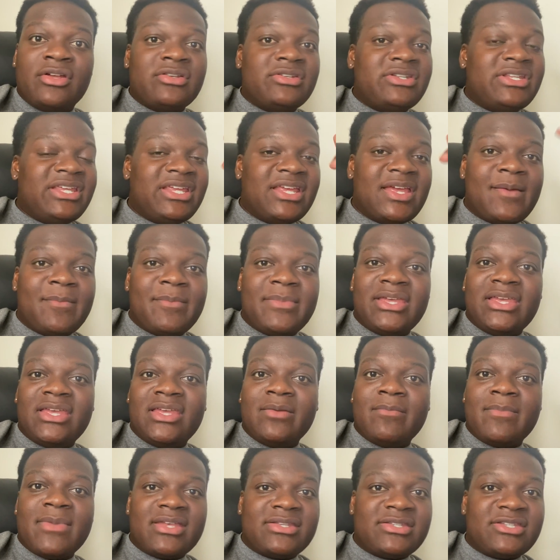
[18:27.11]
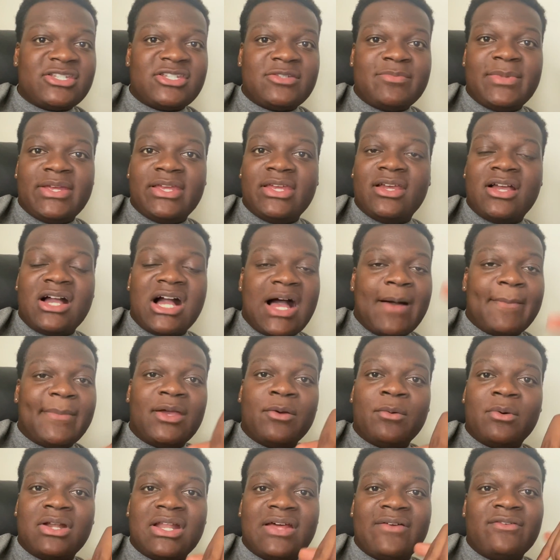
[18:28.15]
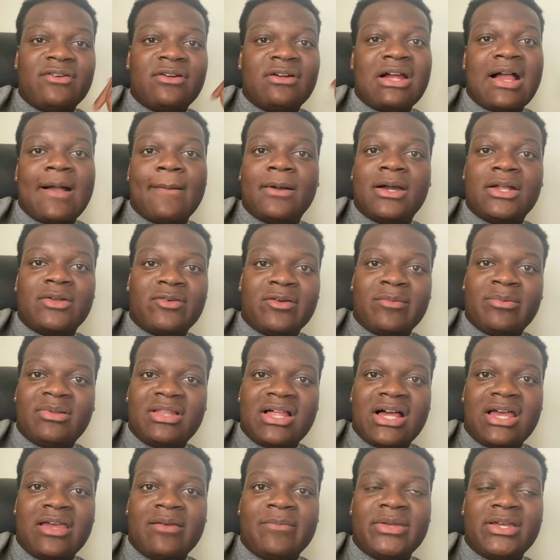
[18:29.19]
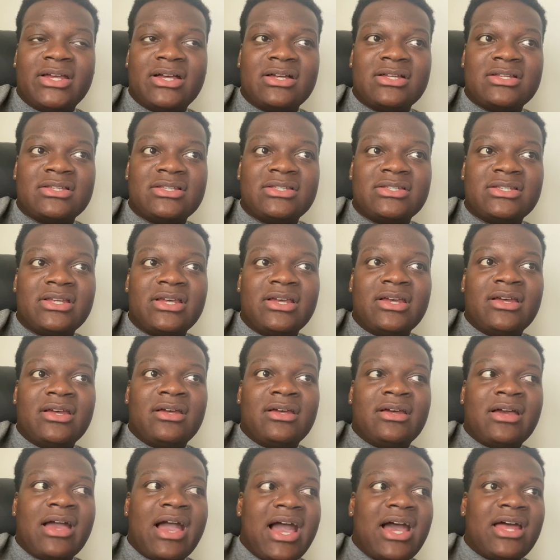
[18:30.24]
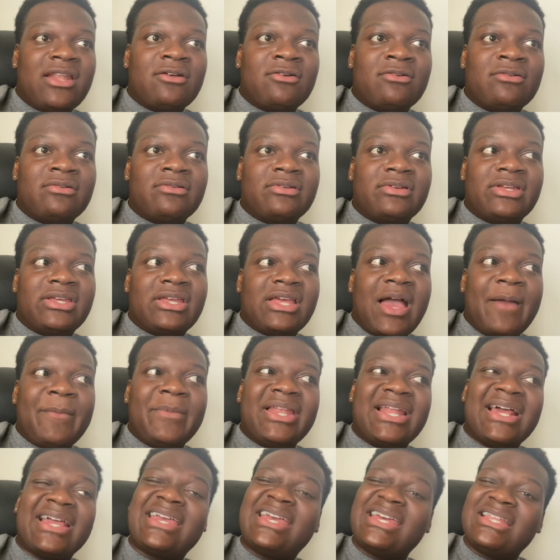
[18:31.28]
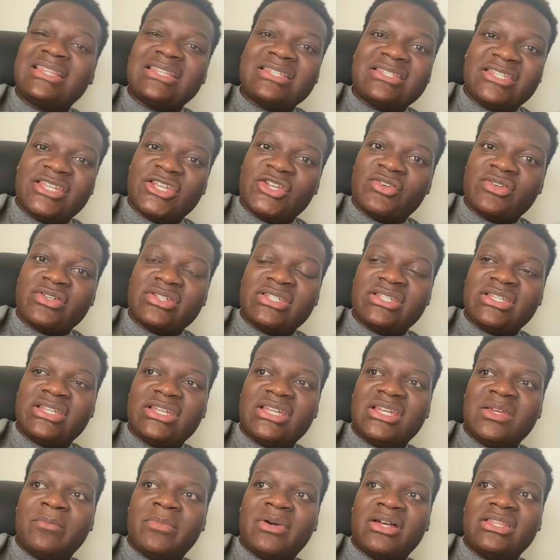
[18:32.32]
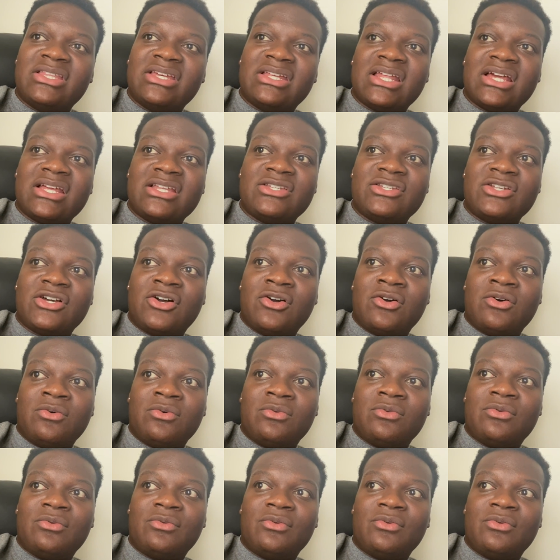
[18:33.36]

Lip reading: DM me, message me, comment, whatever, I'm gonna reply. Because I get the secrecy, but then I don't.